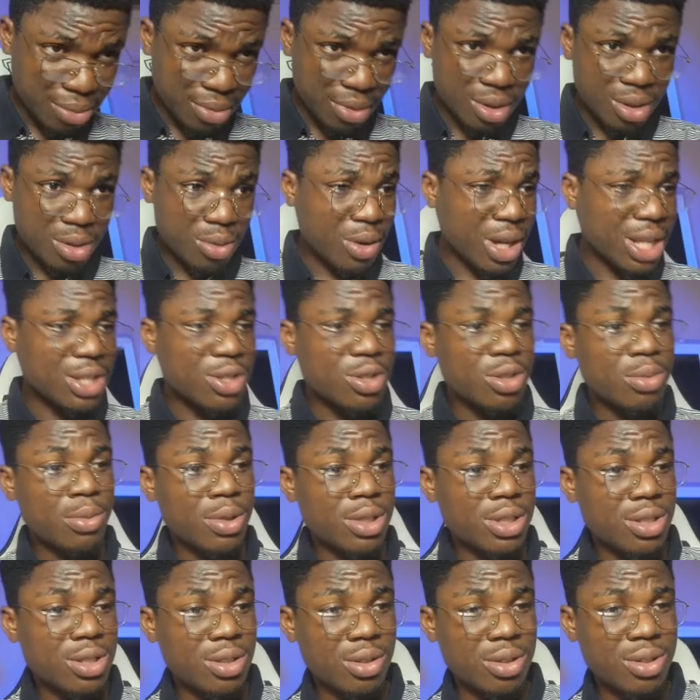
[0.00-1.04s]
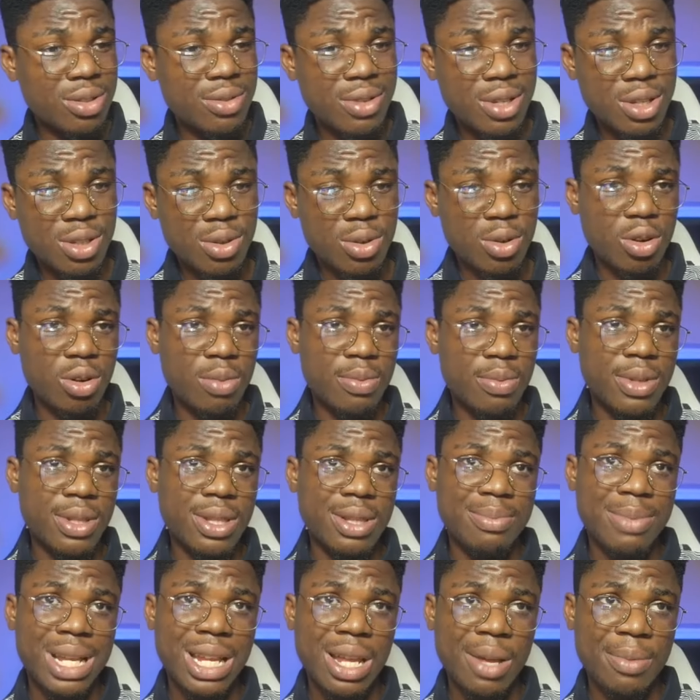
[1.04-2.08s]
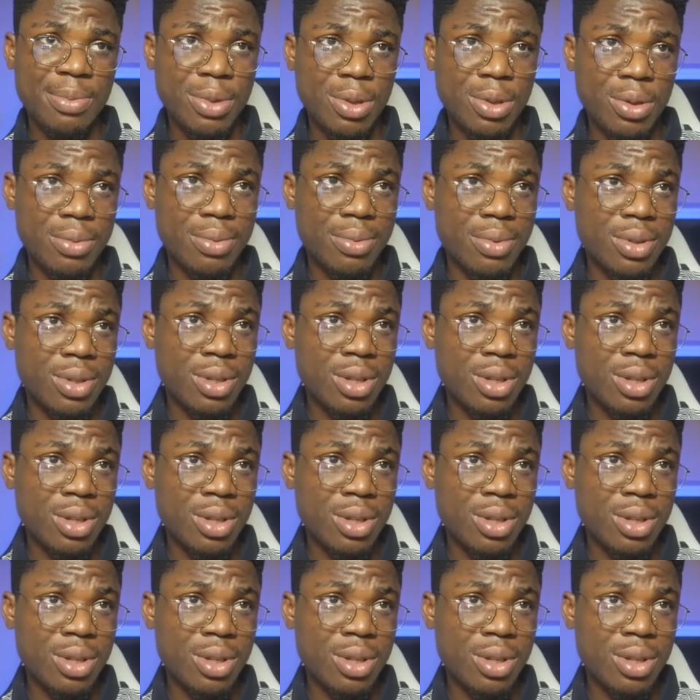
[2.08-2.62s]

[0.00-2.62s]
Why is too much notification coming in my laptop?